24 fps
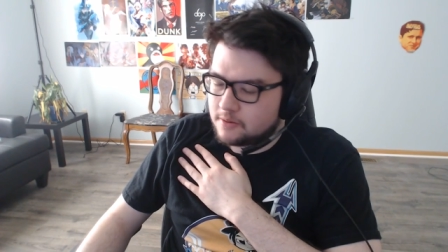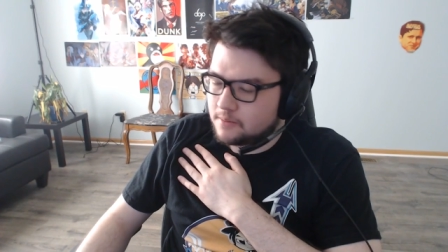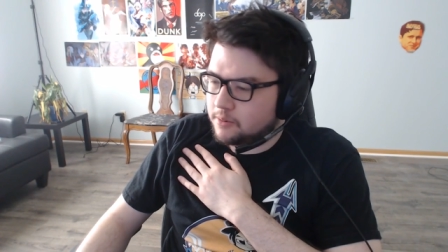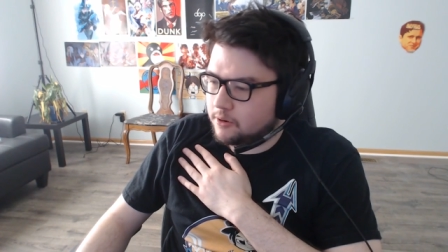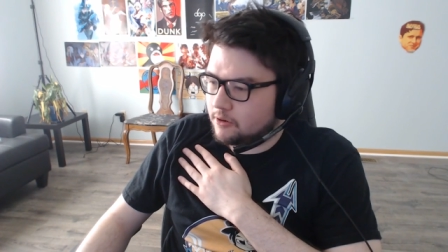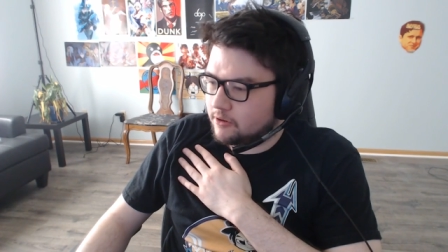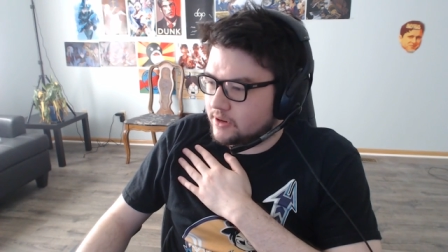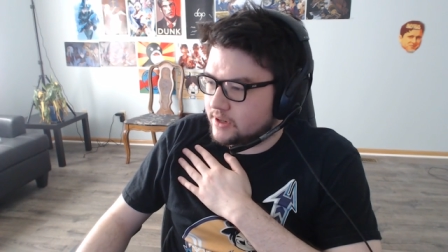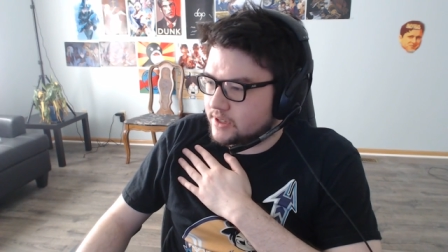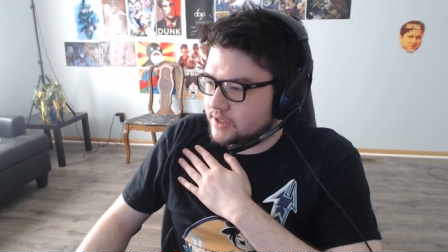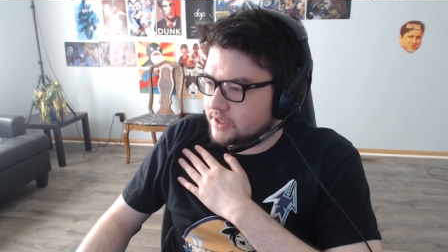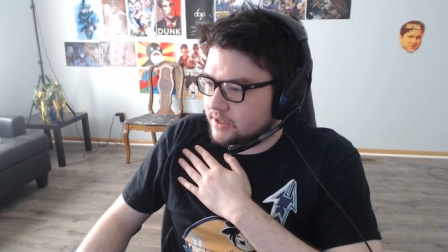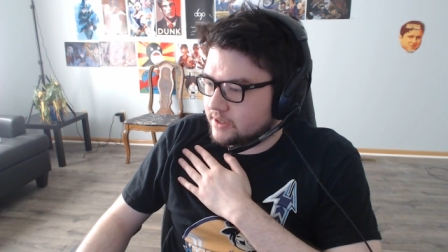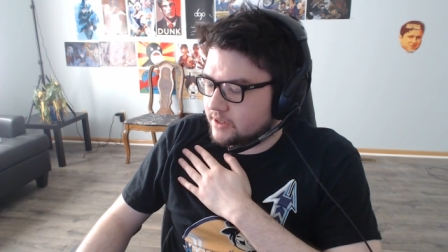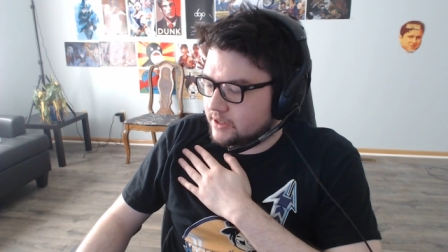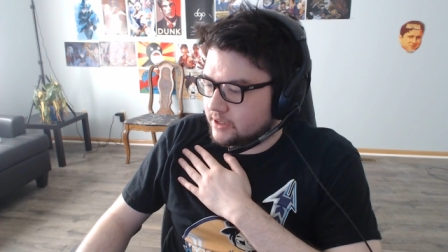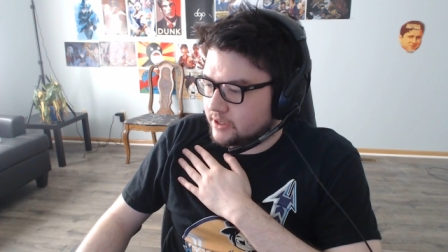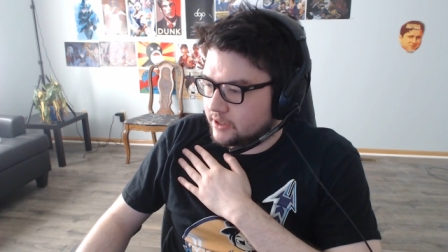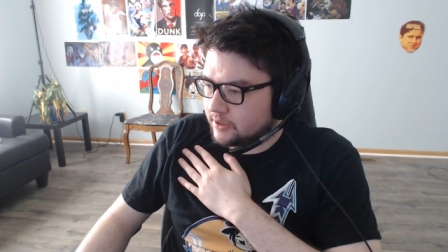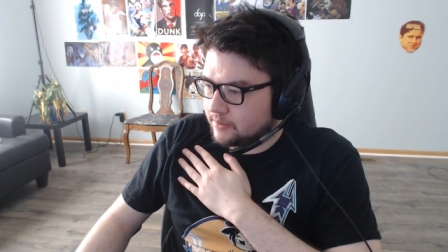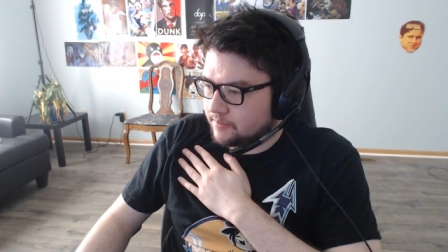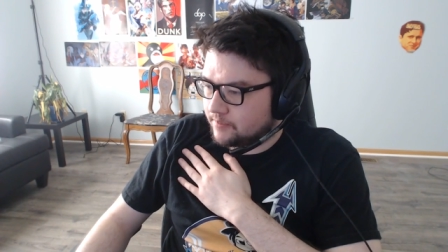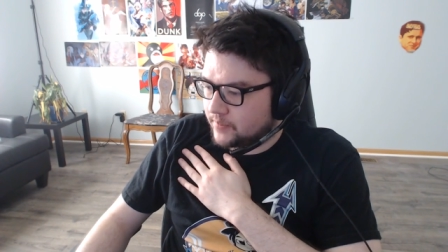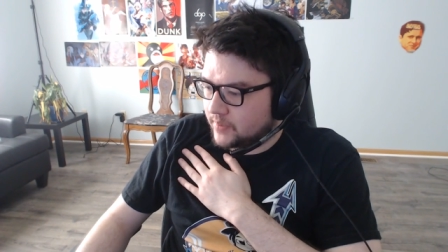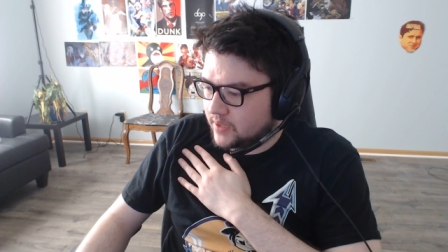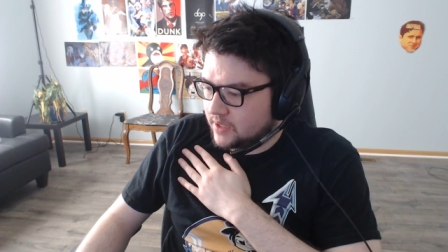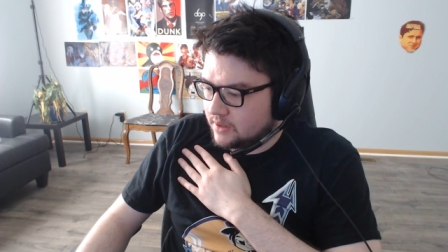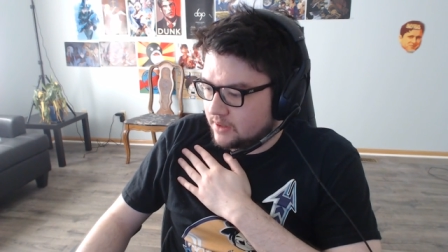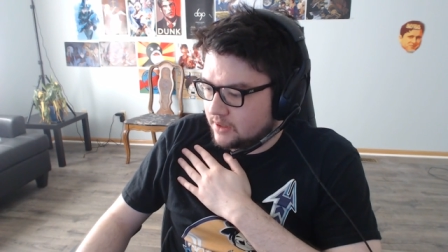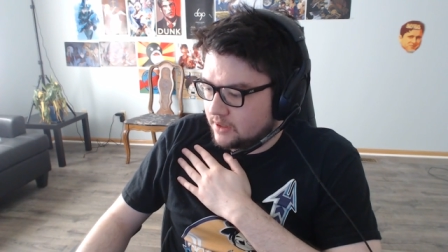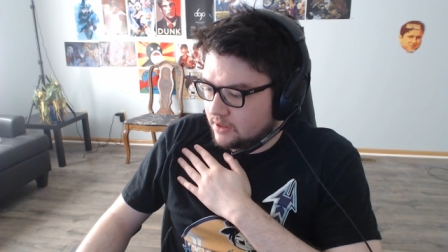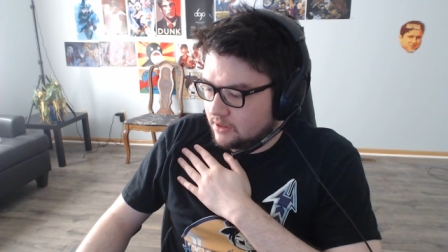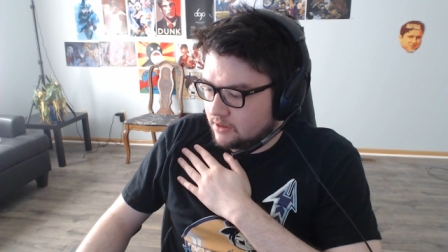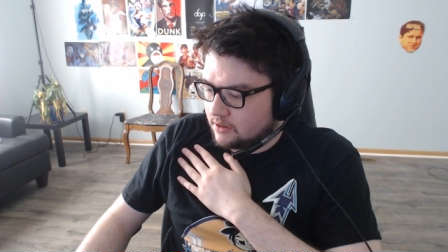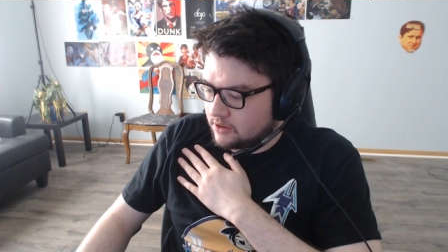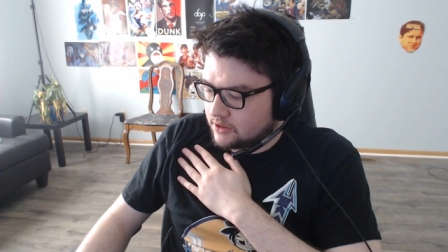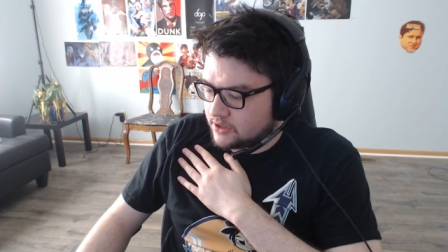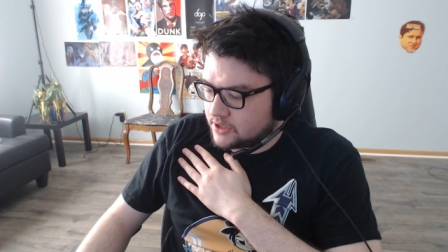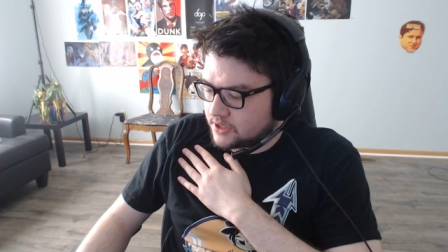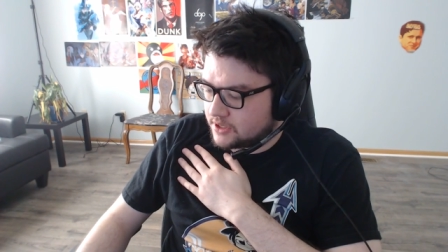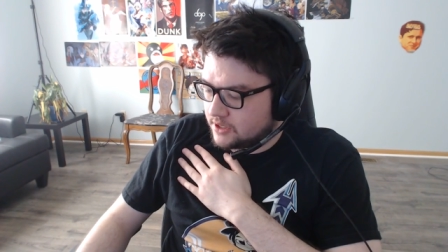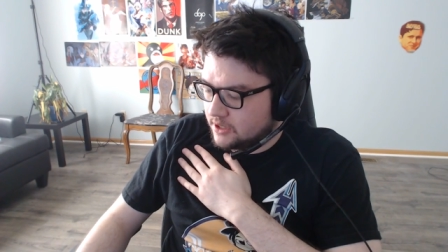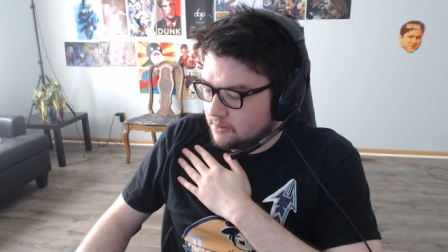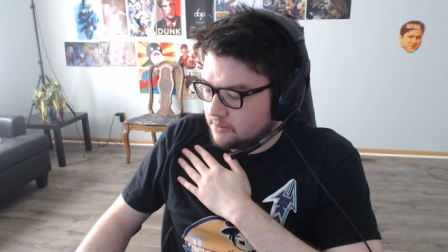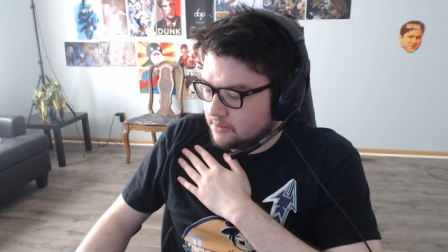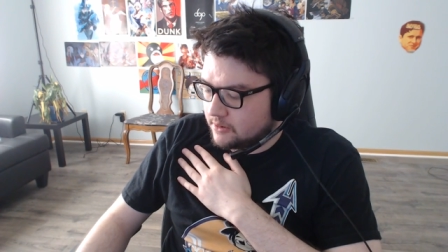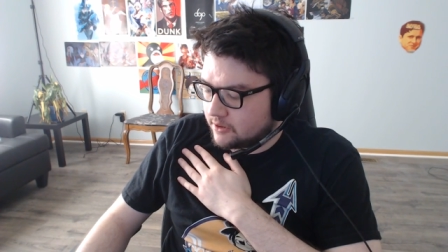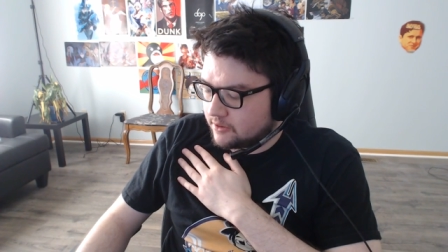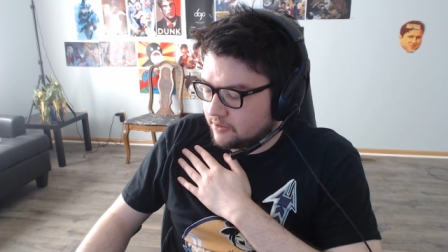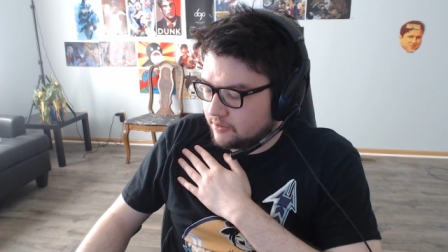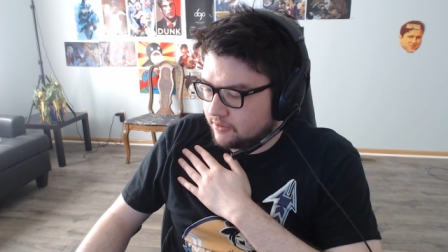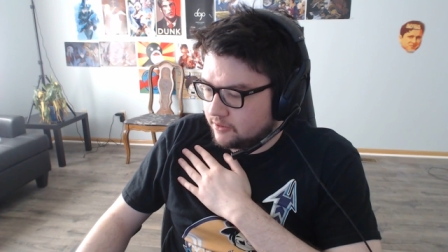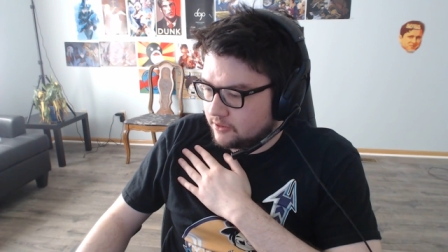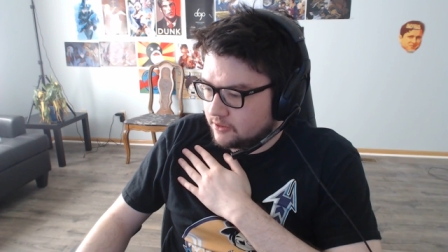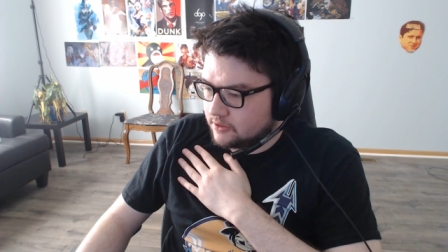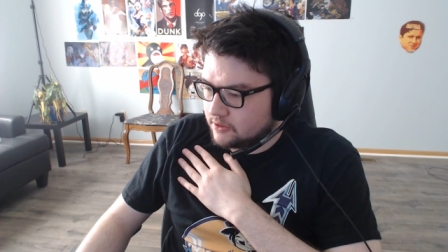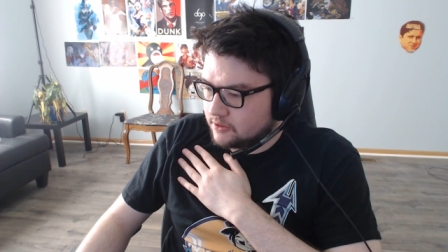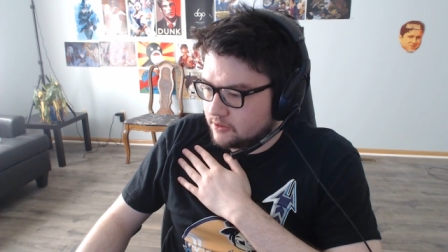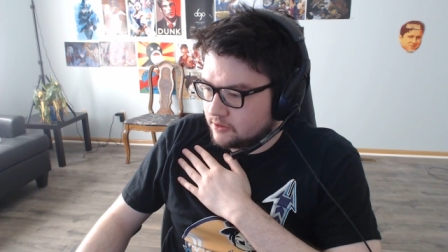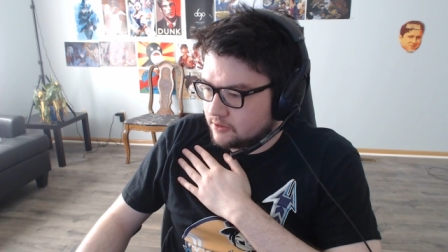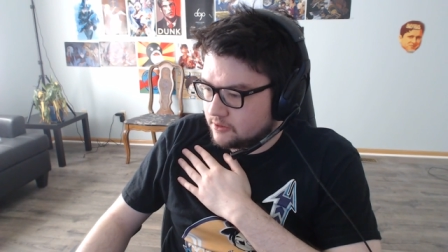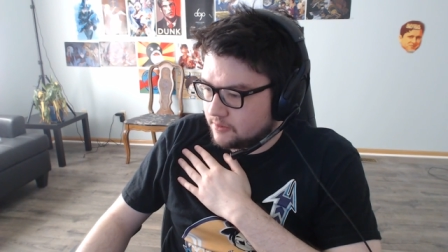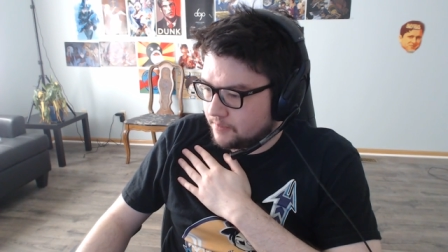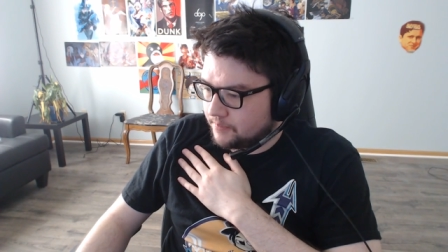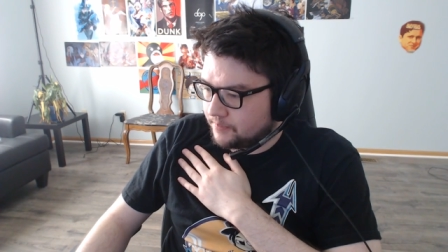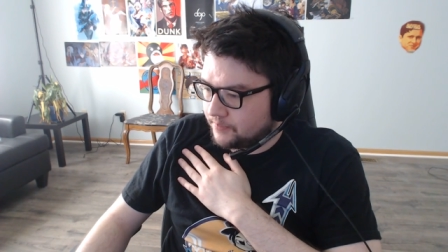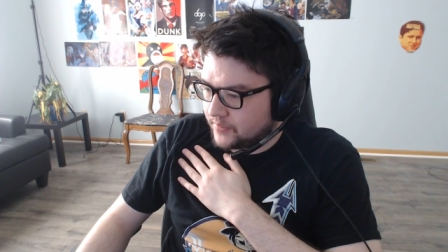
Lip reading: poisoning or stomach flu